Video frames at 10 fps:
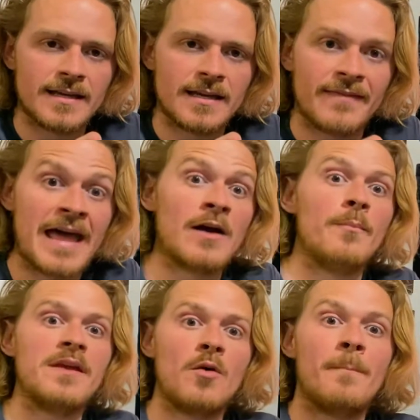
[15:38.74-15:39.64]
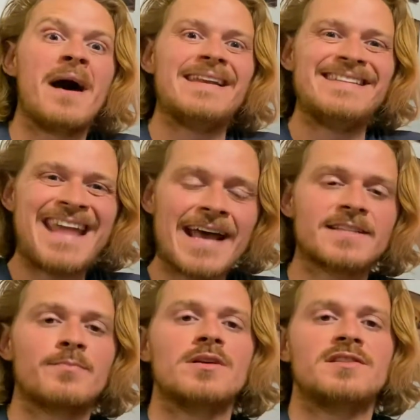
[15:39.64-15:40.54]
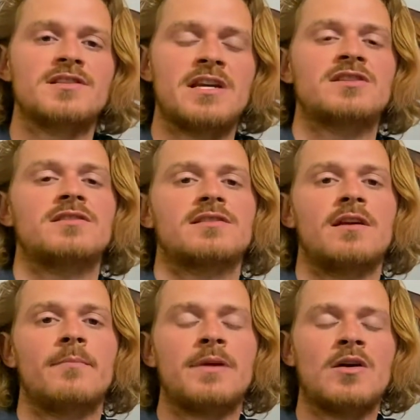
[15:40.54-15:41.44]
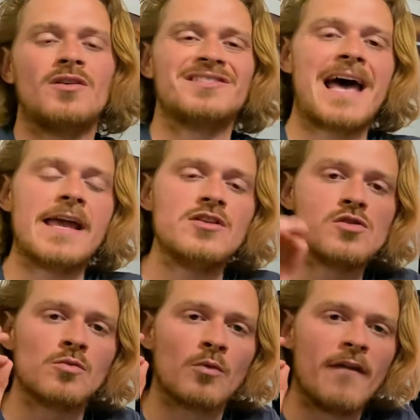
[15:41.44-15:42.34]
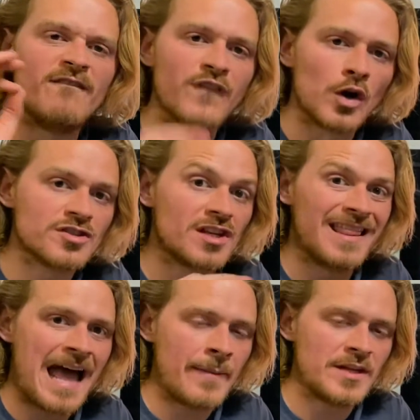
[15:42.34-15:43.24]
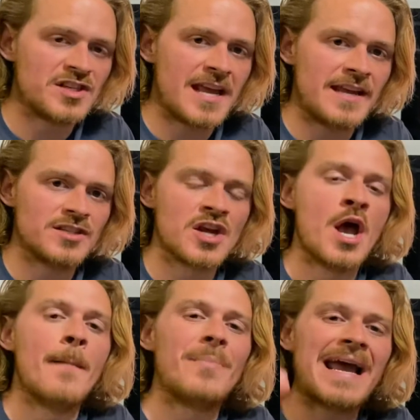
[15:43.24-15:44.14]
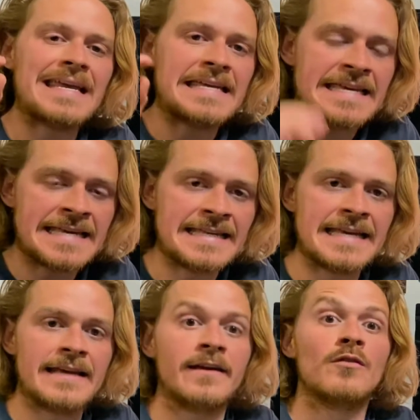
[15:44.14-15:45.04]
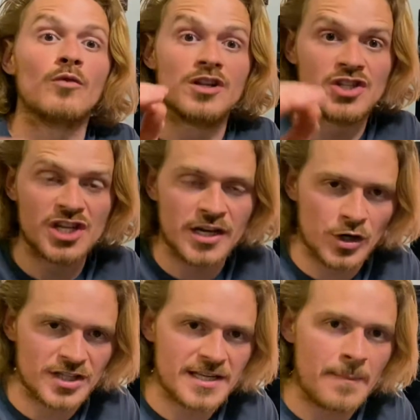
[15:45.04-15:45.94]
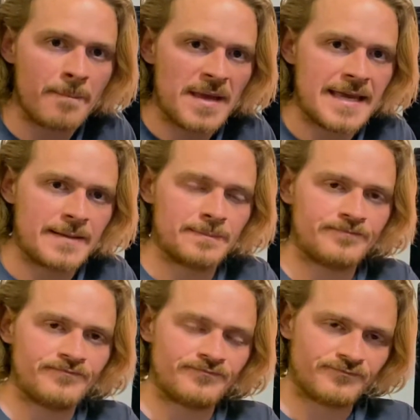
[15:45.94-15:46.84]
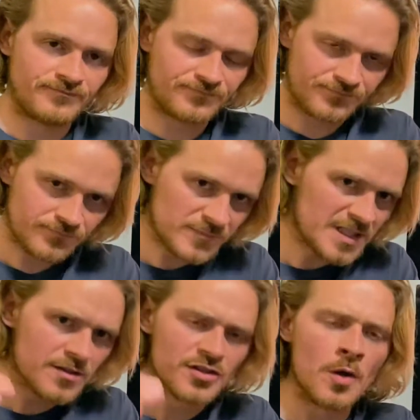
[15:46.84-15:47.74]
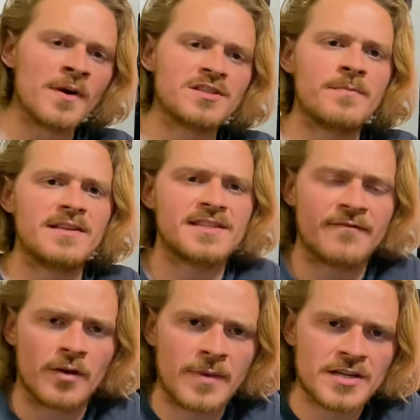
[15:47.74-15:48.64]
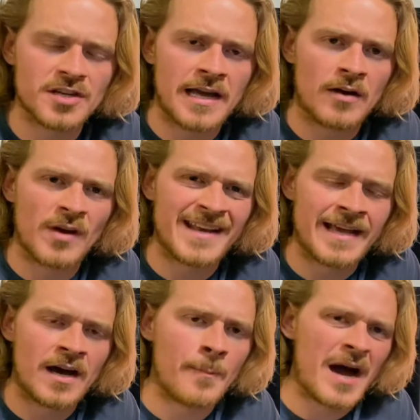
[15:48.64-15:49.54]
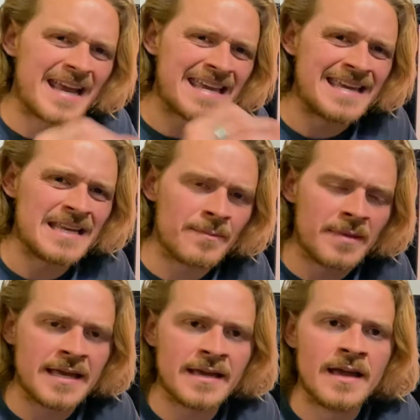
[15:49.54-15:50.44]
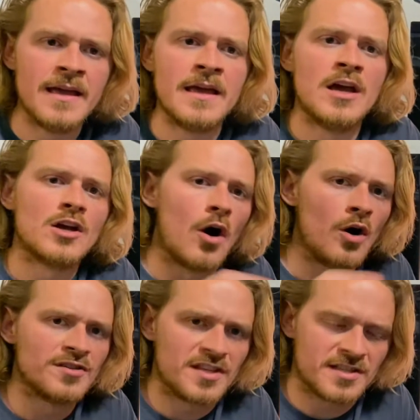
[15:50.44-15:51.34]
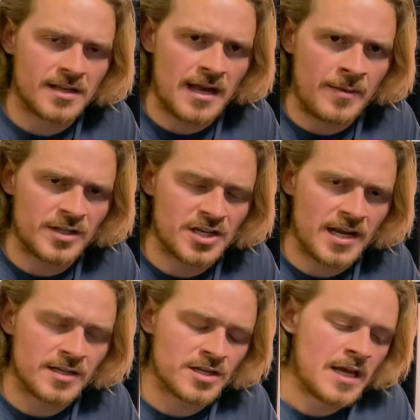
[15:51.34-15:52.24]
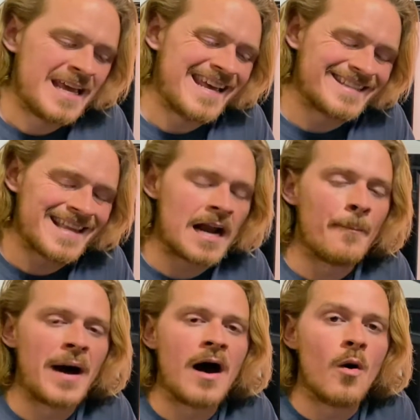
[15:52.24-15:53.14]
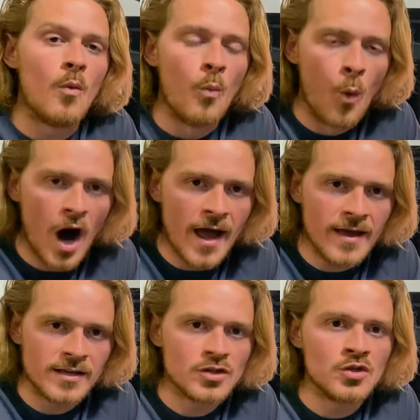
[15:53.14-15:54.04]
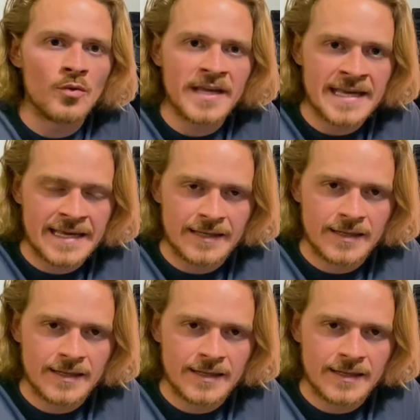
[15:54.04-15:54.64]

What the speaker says: And that'll be what my next presentation is going to be on, is how you can reverse climate change by eating regenerative meat. So much misinformation out right now about eating meat causes climate change. It's not about what you eat.